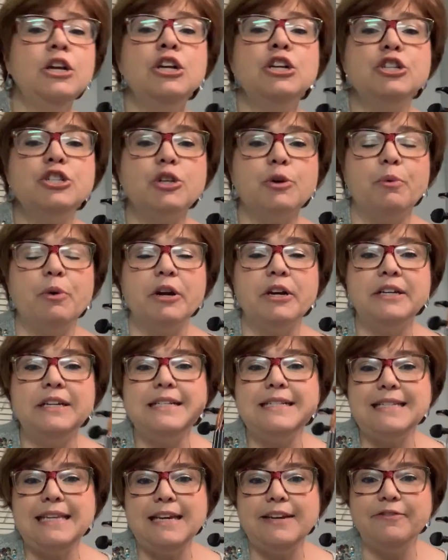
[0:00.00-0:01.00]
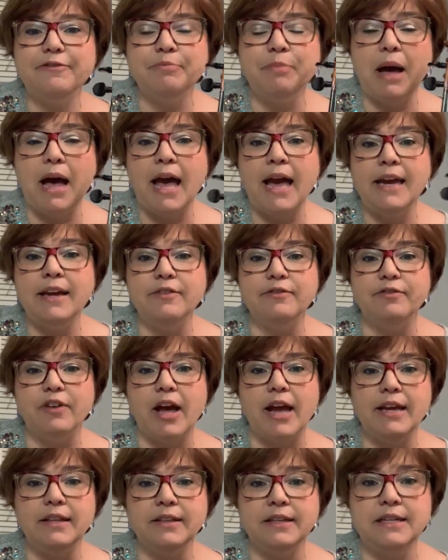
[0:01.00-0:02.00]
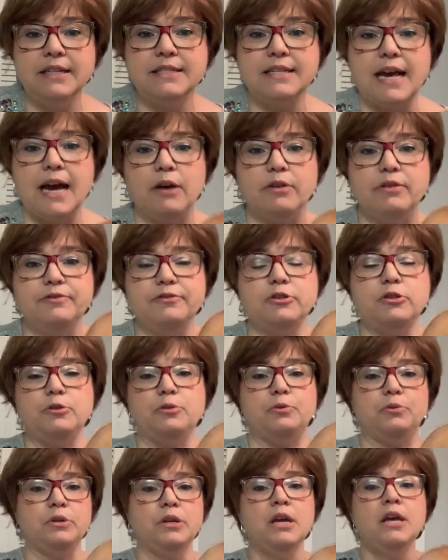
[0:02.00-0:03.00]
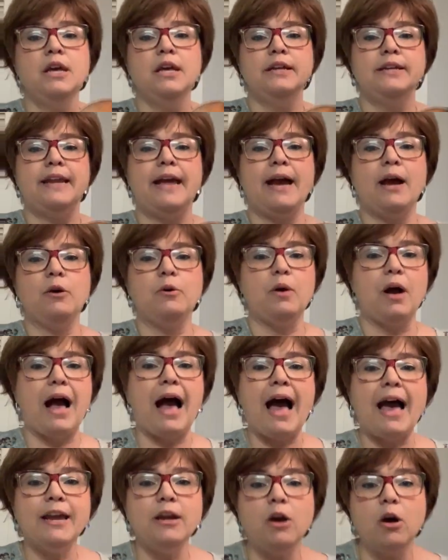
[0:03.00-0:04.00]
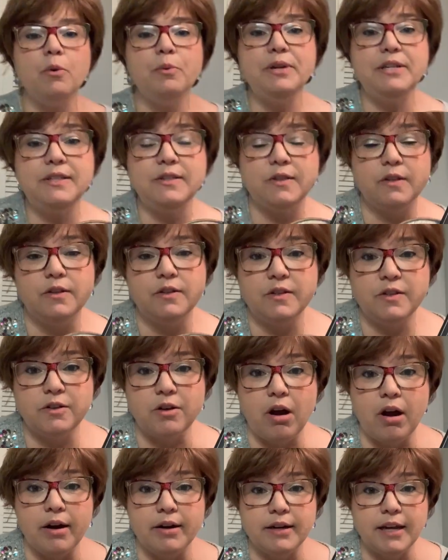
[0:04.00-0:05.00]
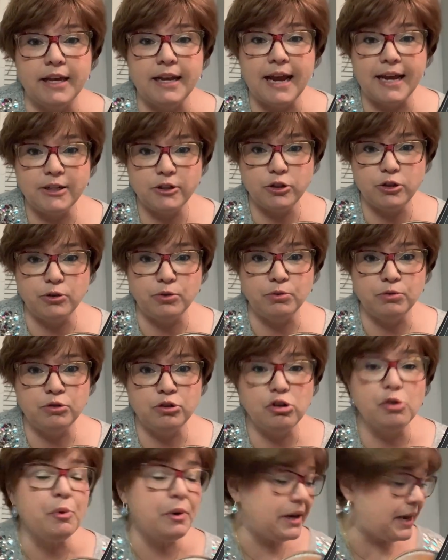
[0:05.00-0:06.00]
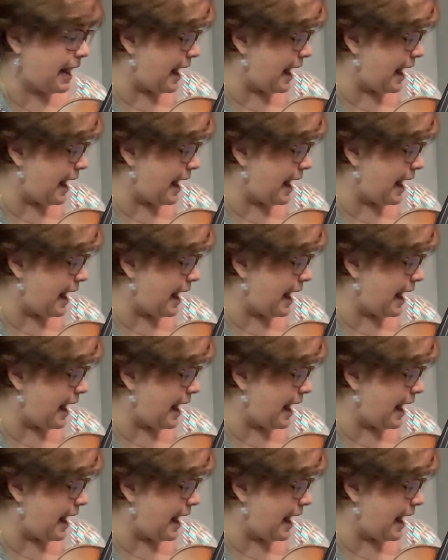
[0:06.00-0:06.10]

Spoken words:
So we're going to see if my violin is out of tune. Now, I always start and I tune to an